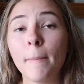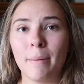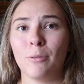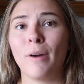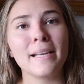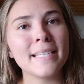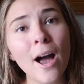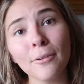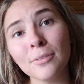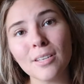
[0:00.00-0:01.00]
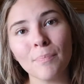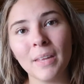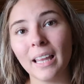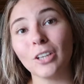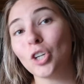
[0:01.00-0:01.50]
Maybe write down
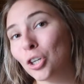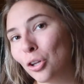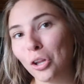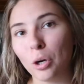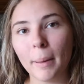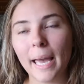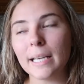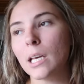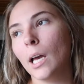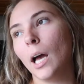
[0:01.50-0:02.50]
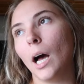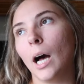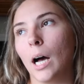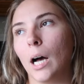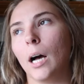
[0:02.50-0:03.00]
something, like journal a little bit.
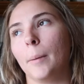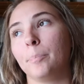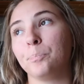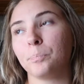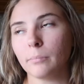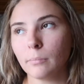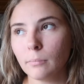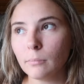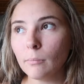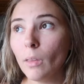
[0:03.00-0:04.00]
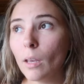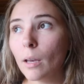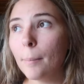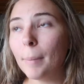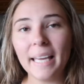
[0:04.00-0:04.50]

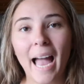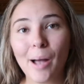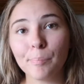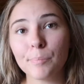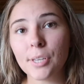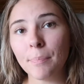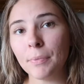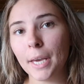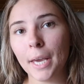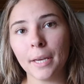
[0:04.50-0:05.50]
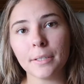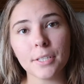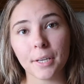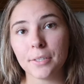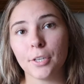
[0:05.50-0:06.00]
But yeah, something
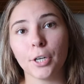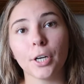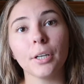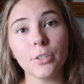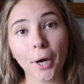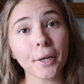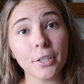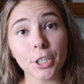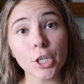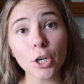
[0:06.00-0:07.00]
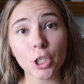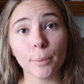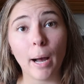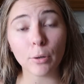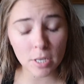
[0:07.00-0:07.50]
to consider talking to your doctor
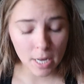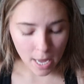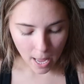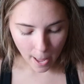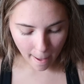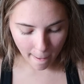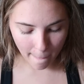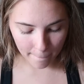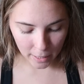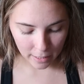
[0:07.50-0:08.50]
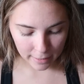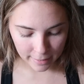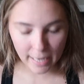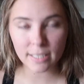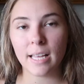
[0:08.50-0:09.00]
about.
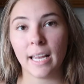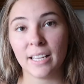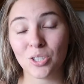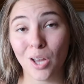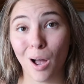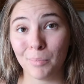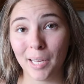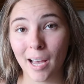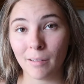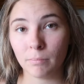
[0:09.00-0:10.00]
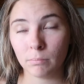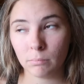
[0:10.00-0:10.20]
Next thing, insomnia.